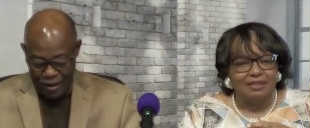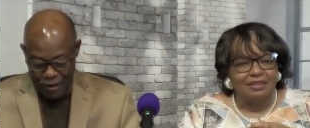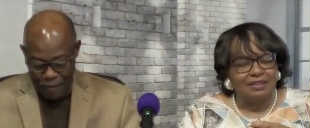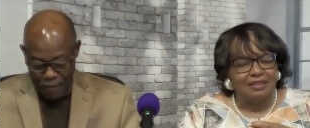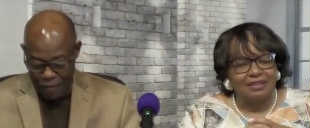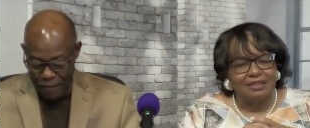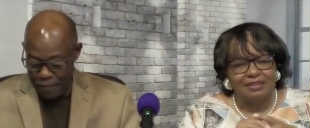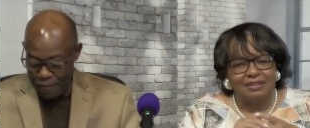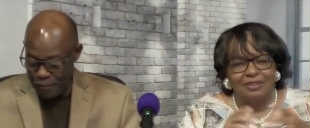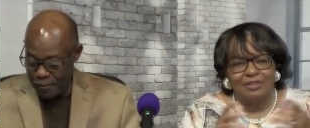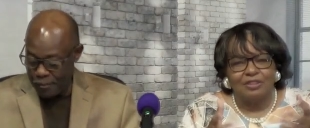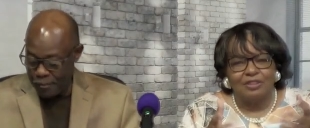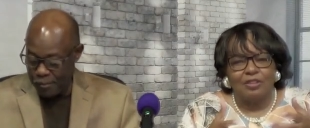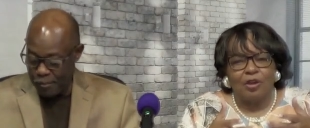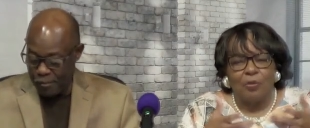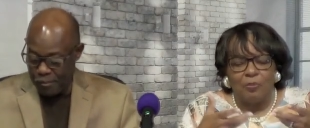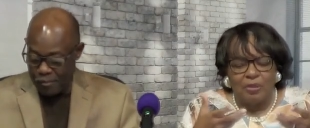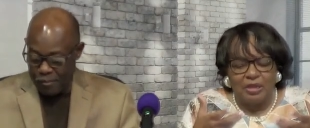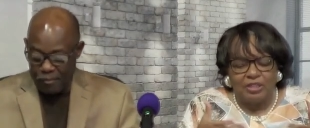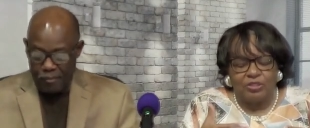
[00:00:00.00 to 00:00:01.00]
Speaker 1: you're so
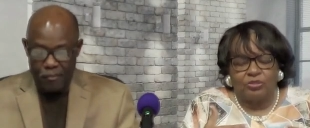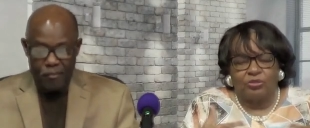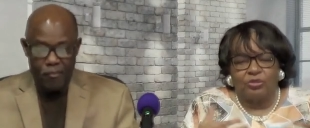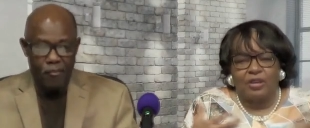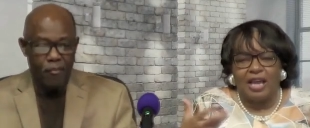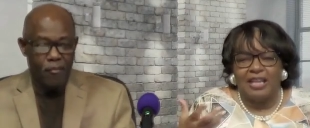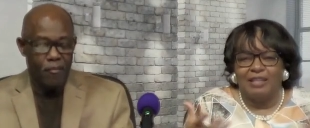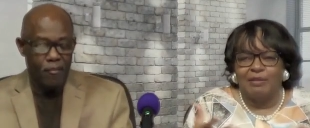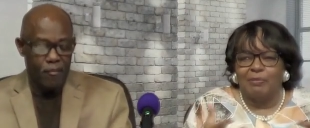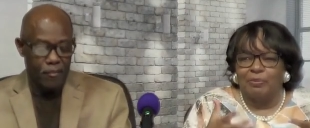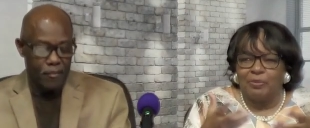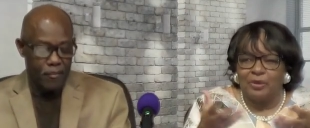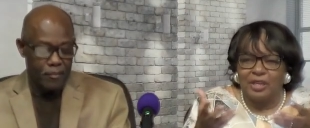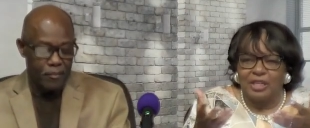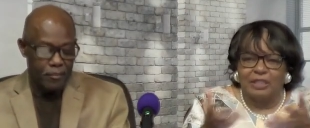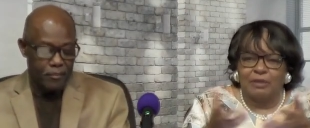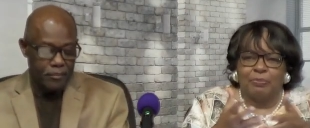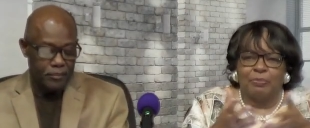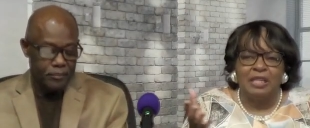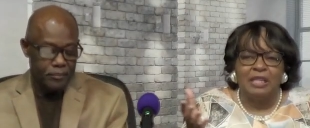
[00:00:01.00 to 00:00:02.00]
busy trying to impress
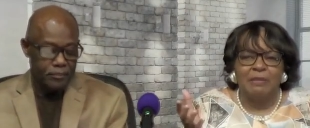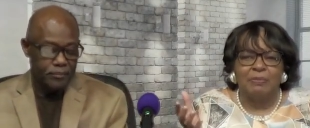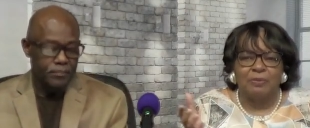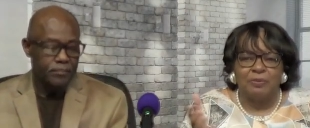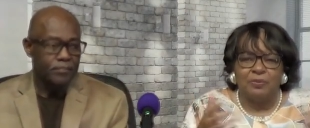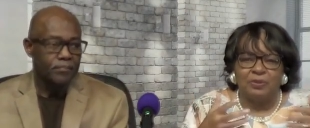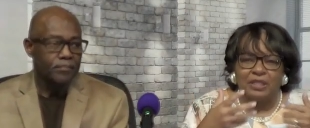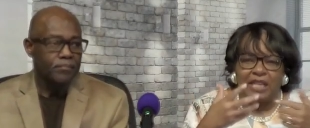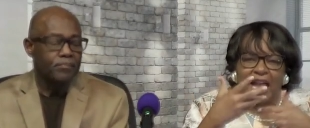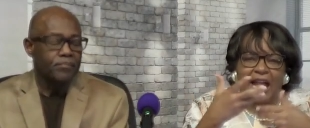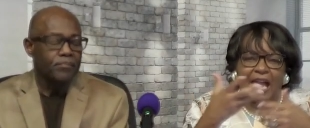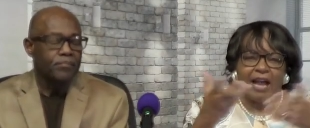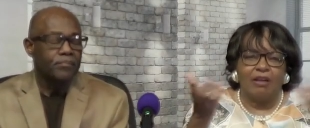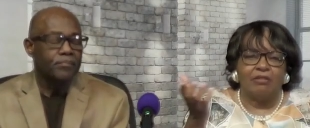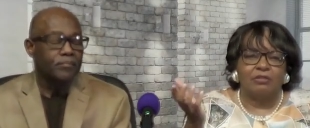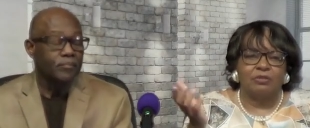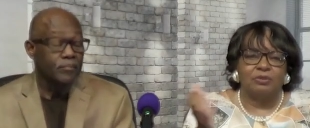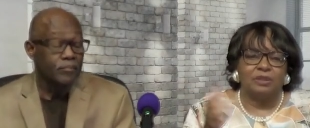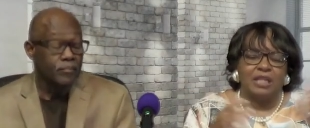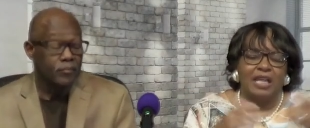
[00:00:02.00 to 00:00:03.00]
people with outer,
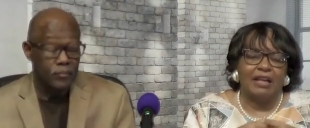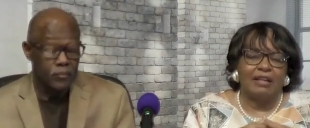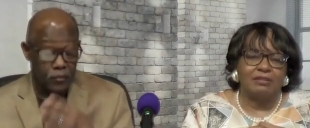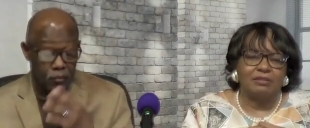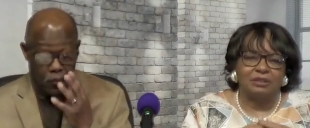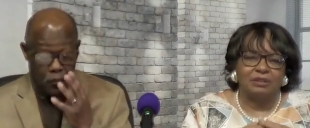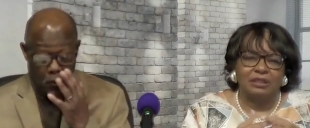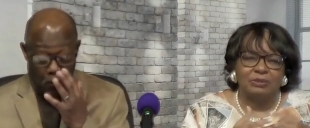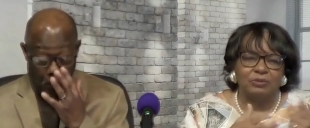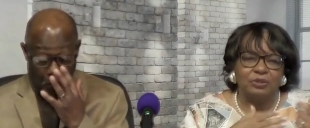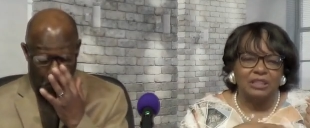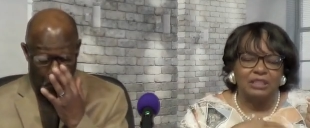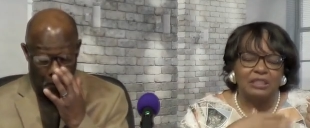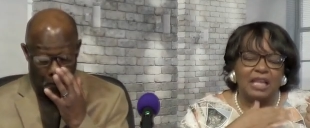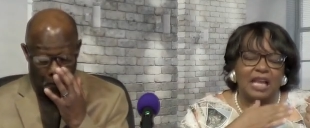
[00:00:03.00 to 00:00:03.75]
What is,